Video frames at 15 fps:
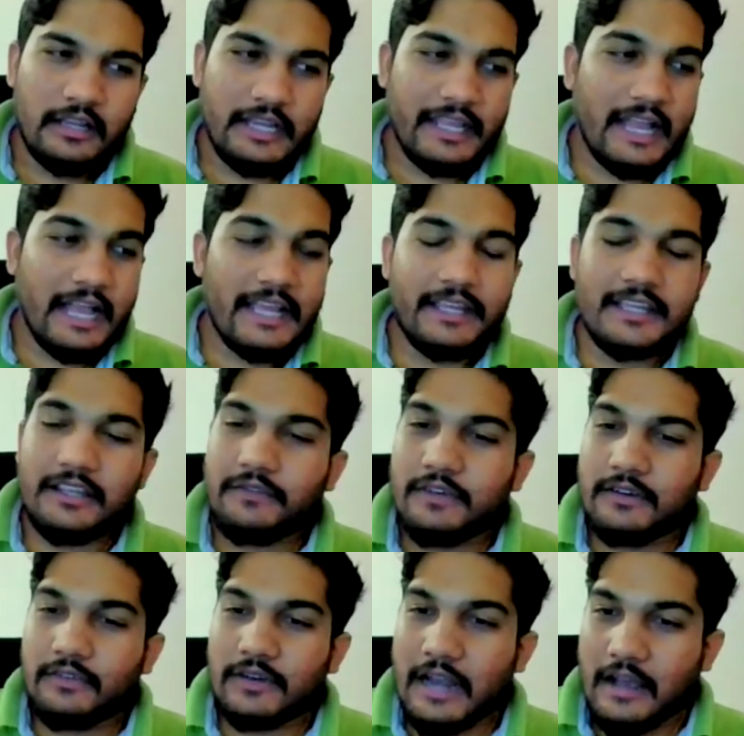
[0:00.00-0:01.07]
Like I give
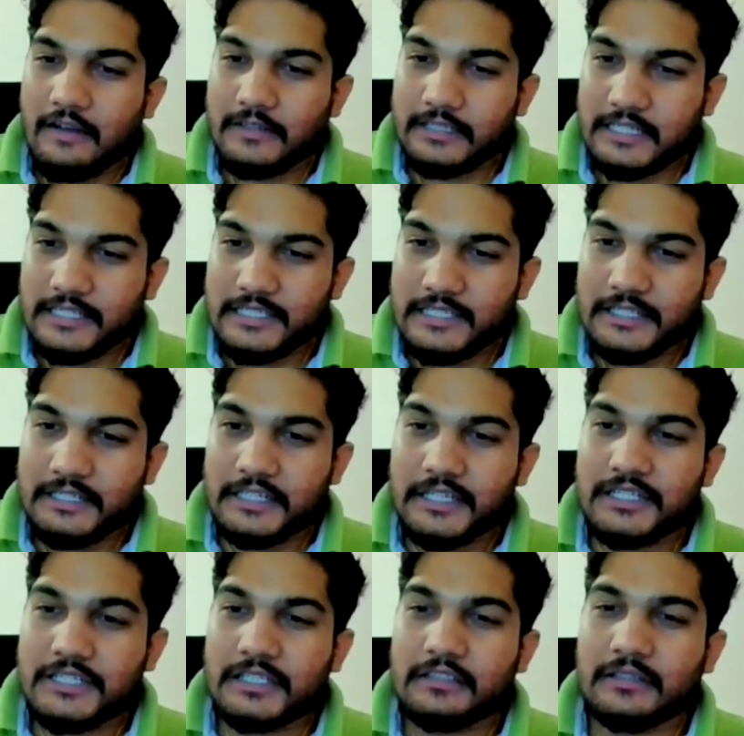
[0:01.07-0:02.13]
a one hour
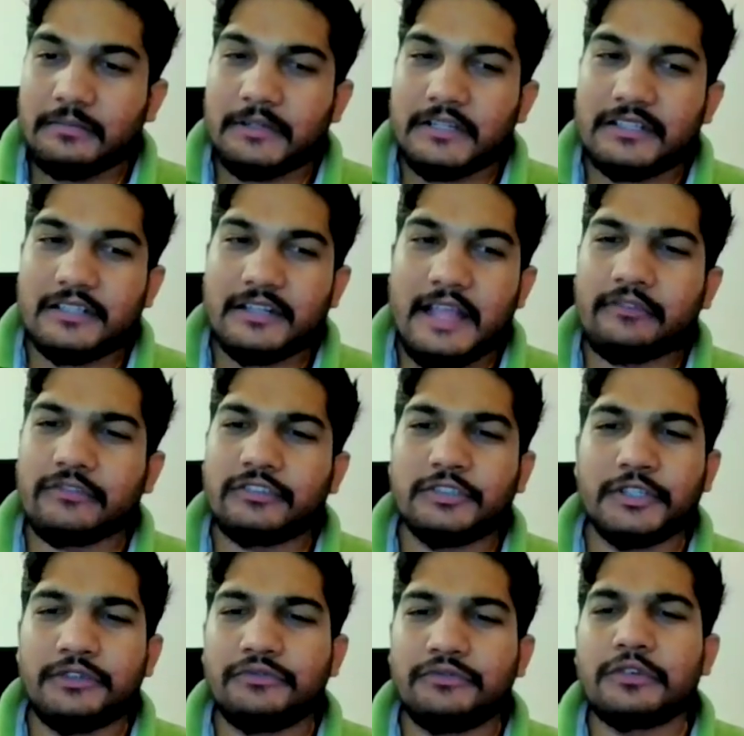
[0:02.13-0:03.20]
consultation, the person have
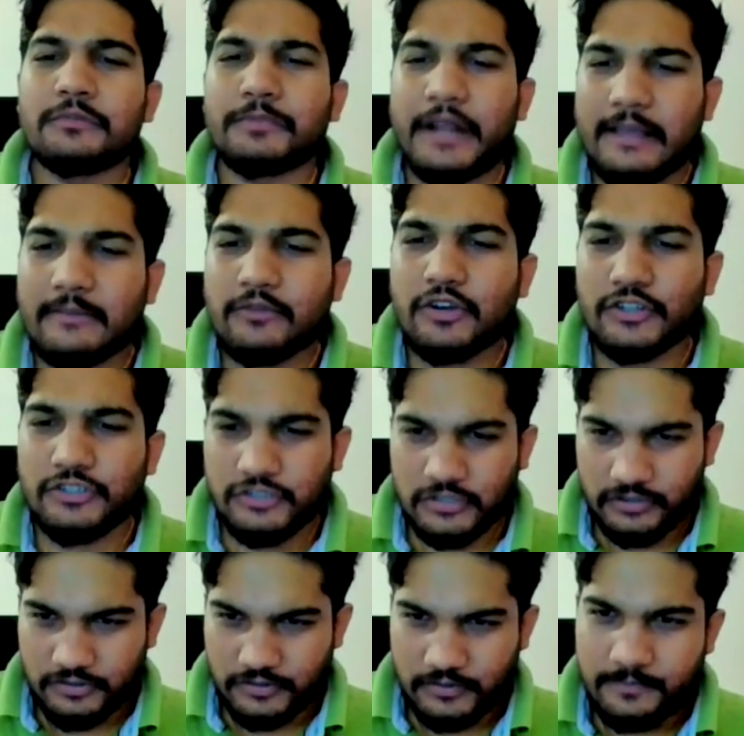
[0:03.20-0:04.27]
three, four prime
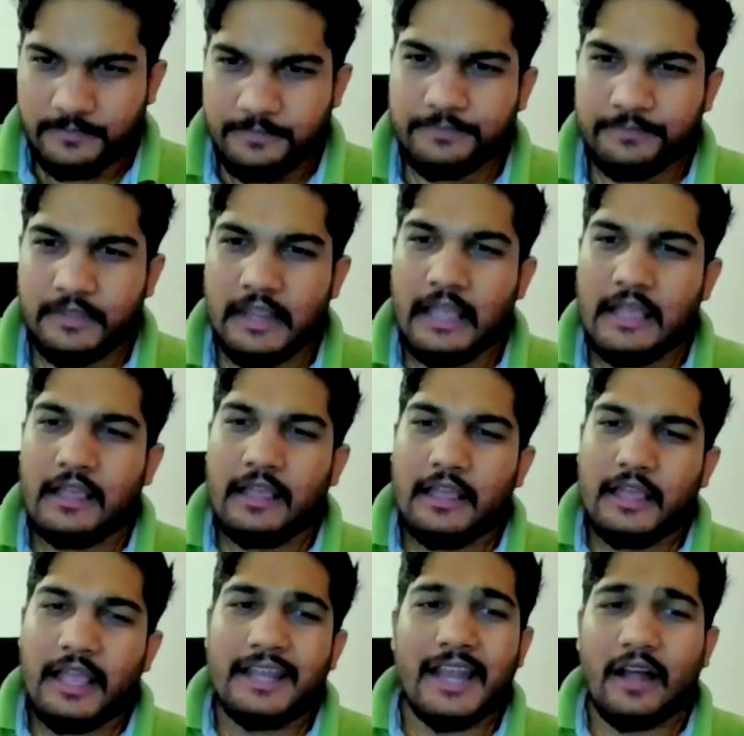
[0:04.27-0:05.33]
questions.
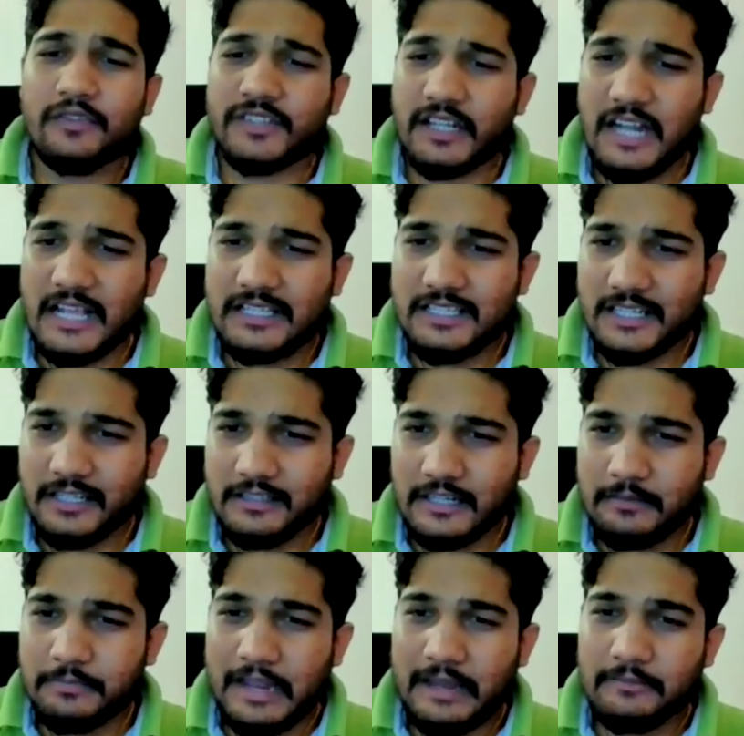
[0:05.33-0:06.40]
And after answering
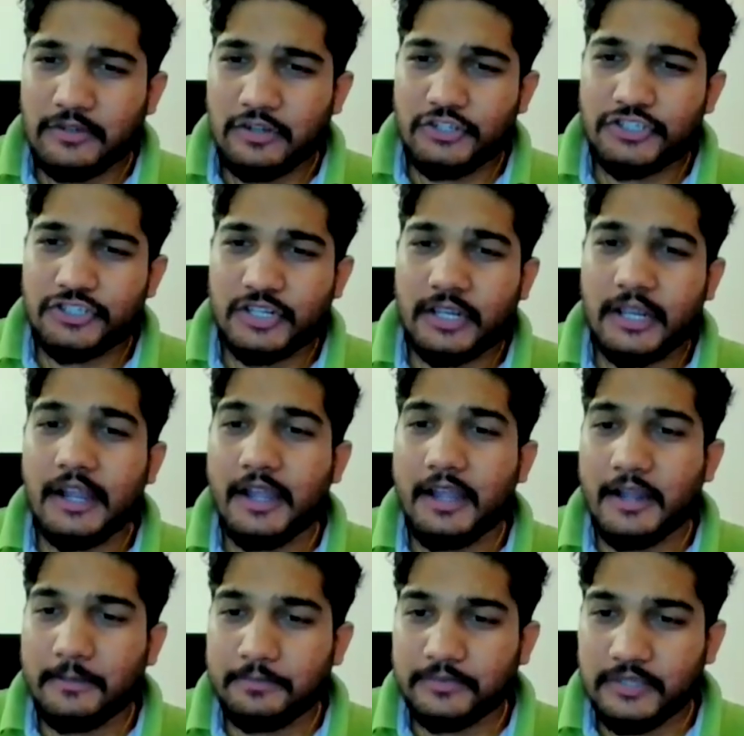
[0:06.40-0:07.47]
that prime question
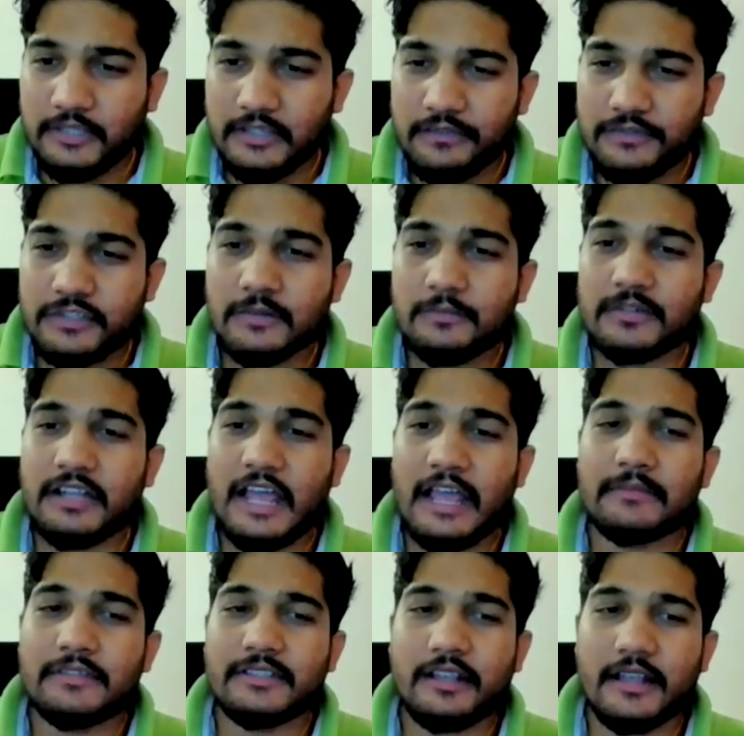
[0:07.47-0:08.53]
in depth, if some
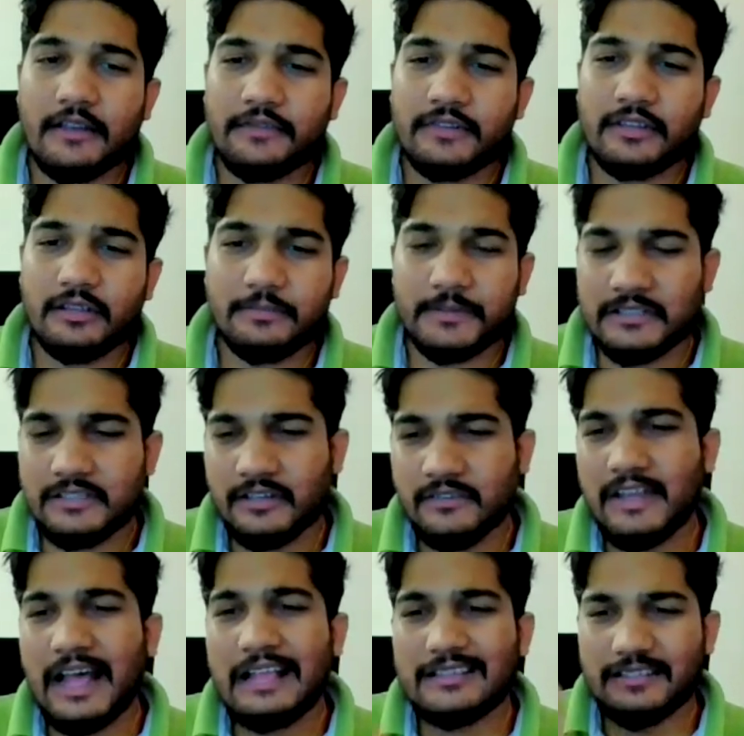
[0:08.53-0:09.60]
time is left, the person
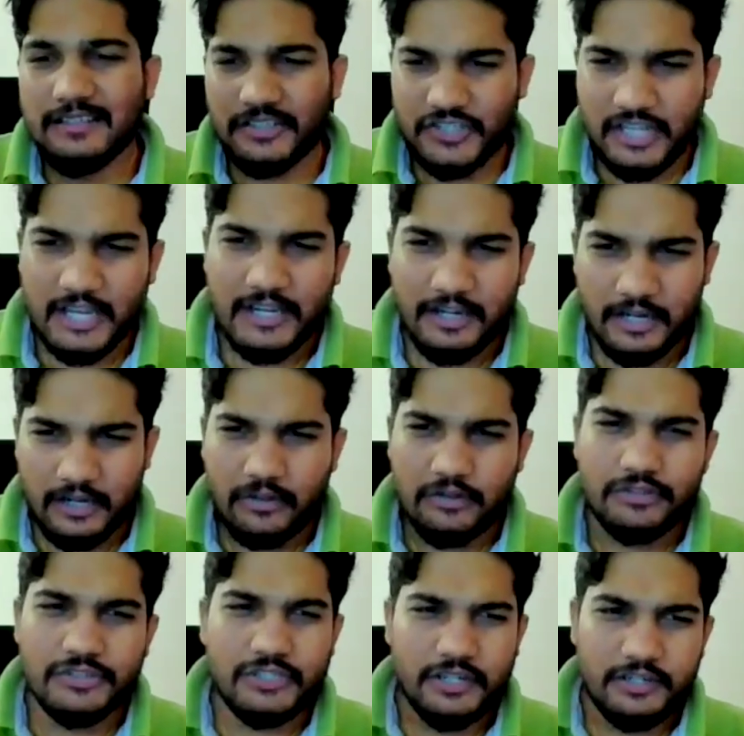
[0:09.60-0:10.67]
will ask the secondary
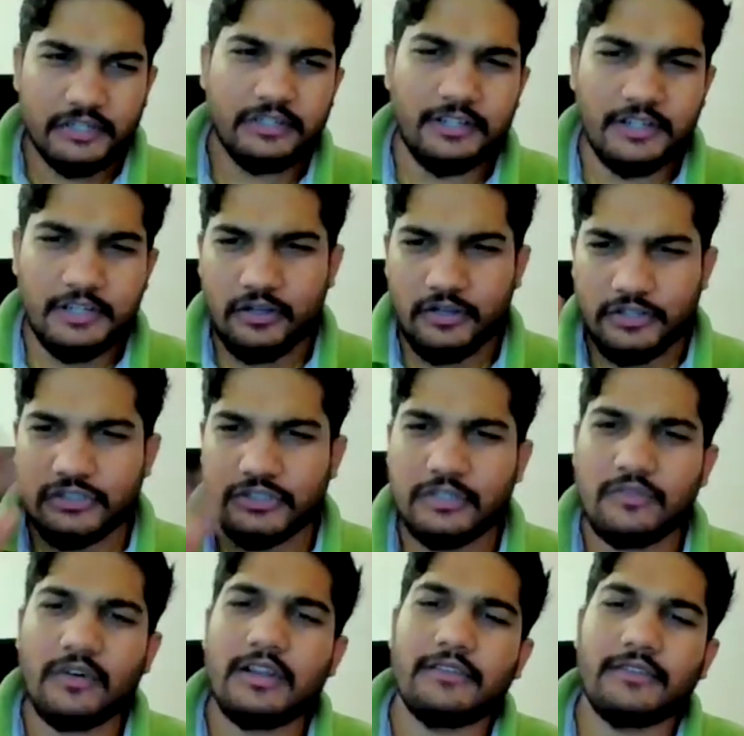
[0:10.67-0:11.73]
question, territory
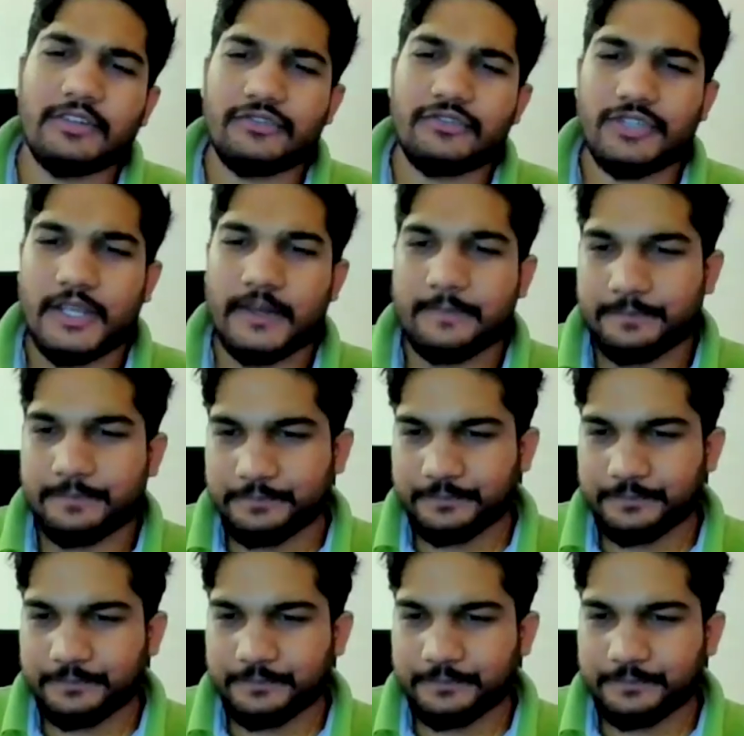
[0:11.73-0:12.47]
question, whatever you say.